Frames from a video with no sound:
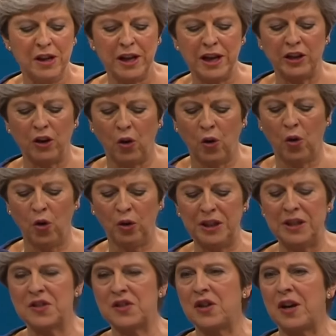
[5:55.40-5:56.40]
In all
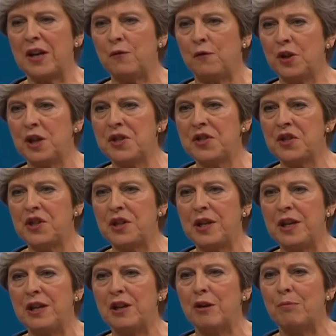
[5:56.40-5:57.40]
its
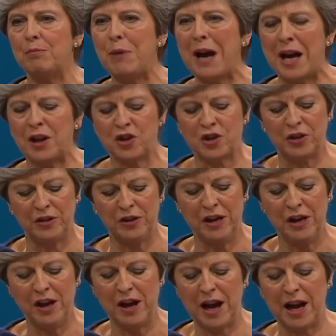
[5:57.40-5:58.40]
diversity,
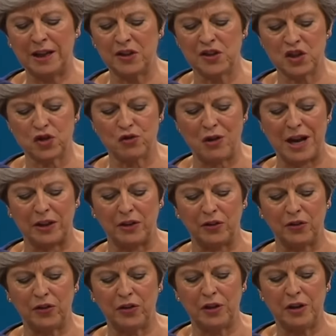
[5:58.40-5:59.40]
compassion, and
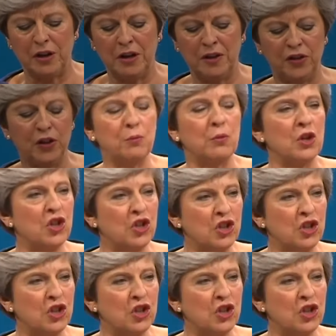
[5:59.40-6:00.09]
strength that was